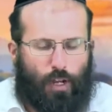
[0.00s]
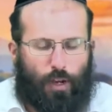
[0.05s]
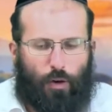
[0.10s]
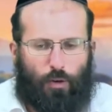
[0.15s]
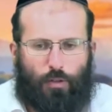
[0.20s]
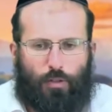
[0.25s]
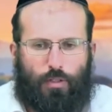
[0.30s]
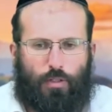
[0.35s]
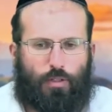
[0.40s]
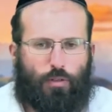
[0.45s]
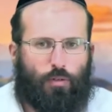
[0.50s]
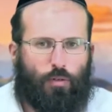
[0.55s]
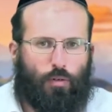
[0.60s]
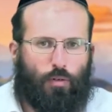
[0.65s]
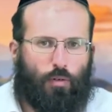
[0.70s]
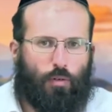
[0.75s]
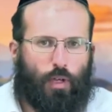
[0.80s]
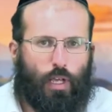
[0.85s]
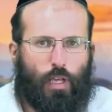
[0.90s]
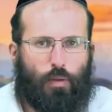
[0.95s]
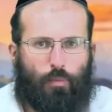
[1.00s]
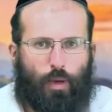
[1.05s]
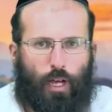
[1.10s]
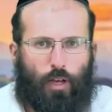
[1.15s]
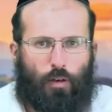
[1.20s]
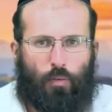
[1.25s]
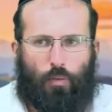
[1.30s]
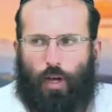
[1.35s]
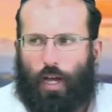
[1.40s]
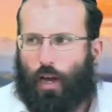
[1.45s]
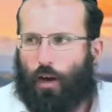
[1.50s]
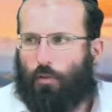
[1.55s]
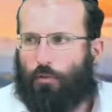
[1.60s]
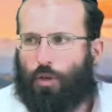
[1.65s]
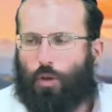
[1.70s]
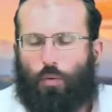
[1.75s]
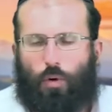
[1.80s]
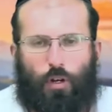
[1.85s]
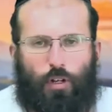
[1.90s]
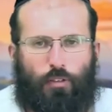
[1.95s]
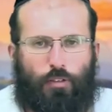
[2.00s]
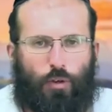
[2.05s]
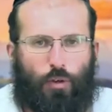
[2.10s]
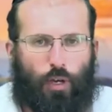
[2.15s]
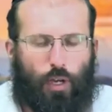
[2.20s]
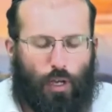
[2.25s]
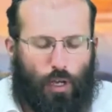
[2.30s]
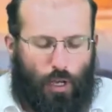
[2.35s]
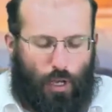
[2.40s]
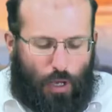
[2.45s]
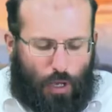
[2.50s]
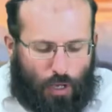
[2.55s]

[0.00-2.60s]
notes or email, however you want to do it.